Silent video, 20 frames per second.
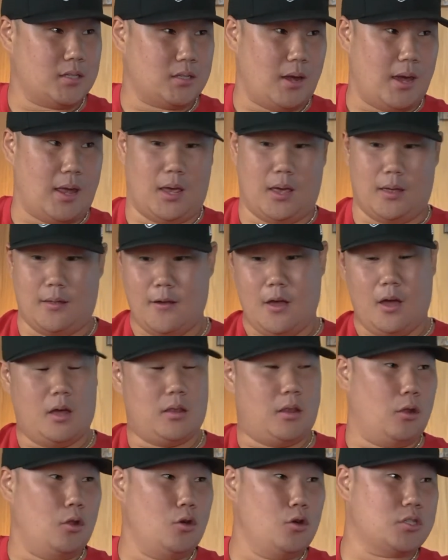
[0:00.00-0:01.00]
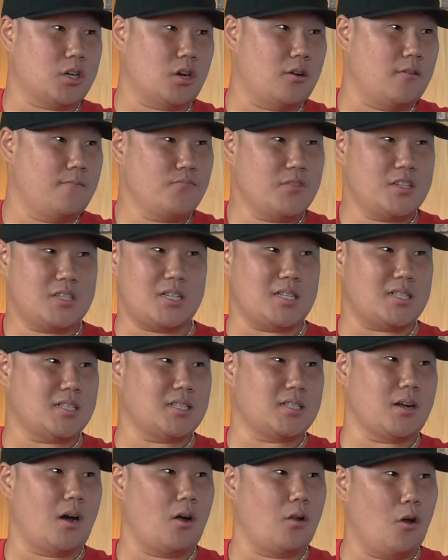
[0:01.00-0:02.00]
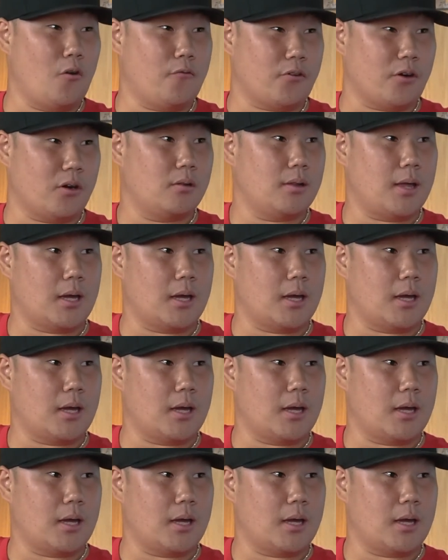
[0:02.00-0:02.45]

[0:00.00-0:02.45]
So, and the loser season's all over.